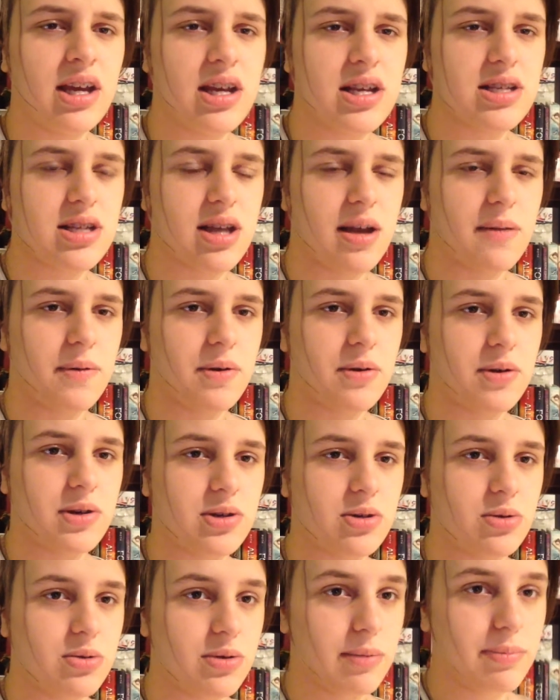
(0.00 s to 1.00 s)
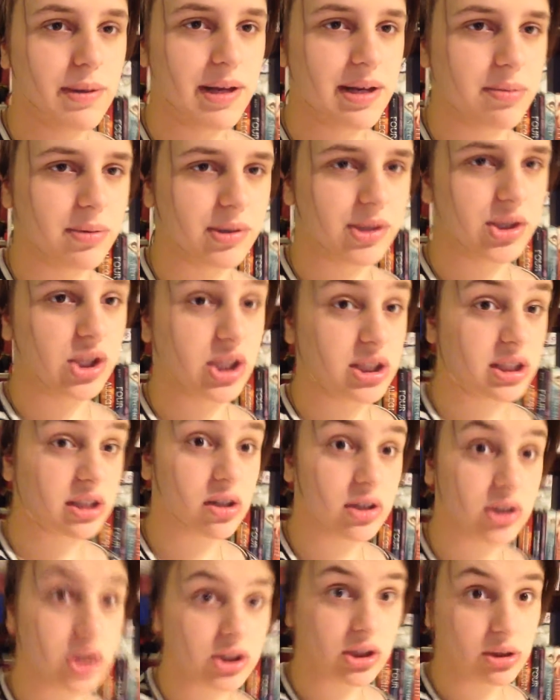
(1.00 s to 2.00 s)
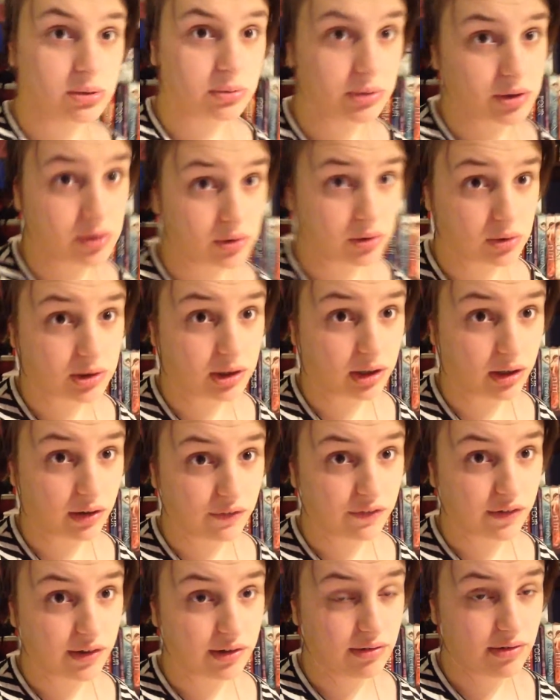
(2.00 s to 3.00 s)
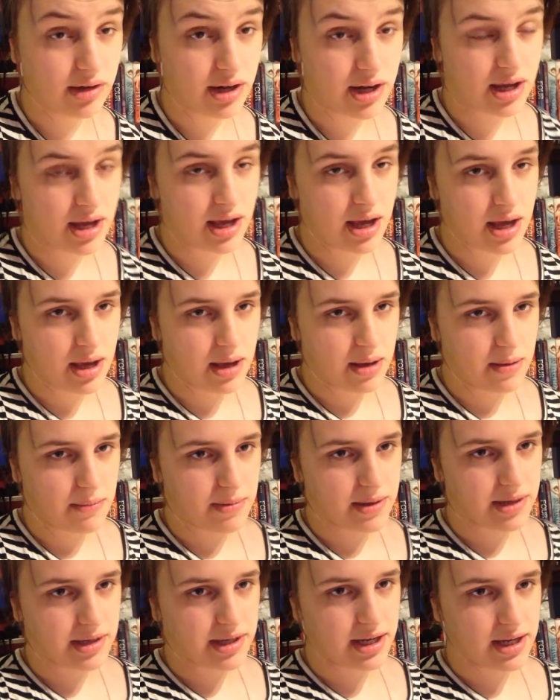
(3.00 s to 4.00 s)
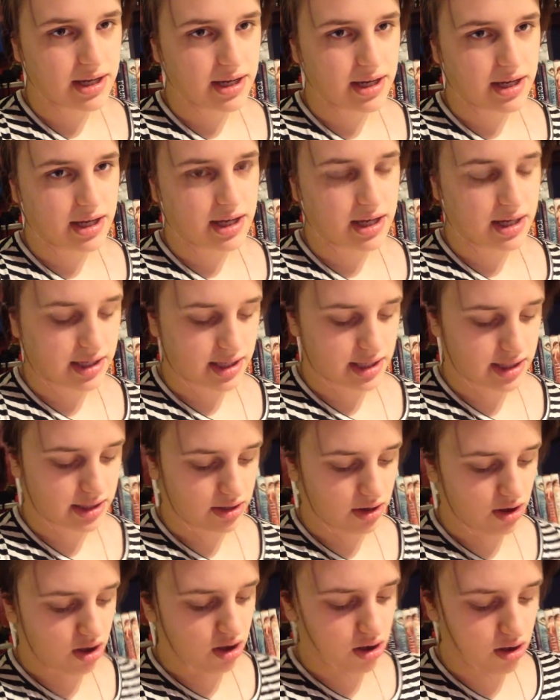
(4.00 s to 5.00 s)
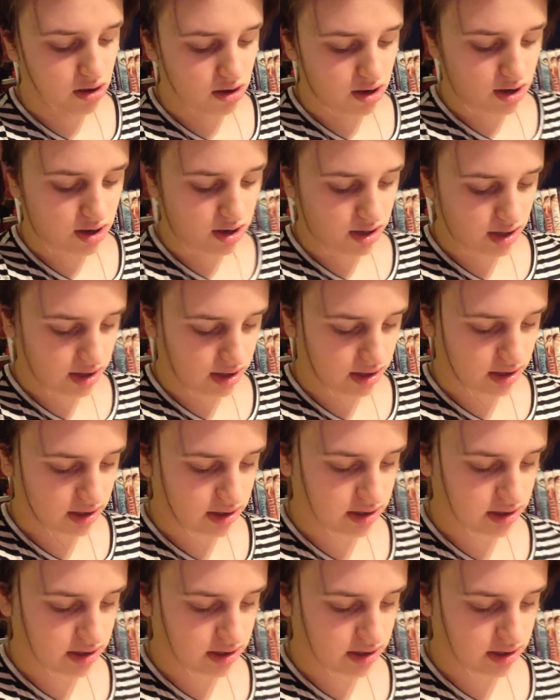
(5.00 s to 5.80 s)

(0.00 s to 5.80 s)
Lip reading: So I'm going to rip it, which it's hard to do when you're holding your phone, but it is gone.